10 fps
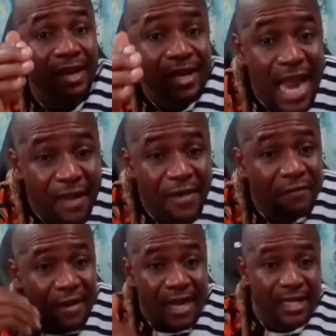Now,
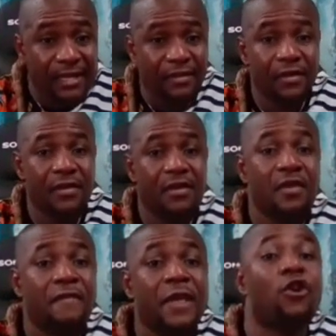frankly,
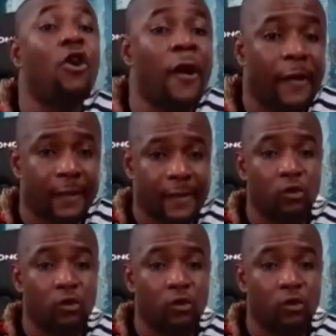they call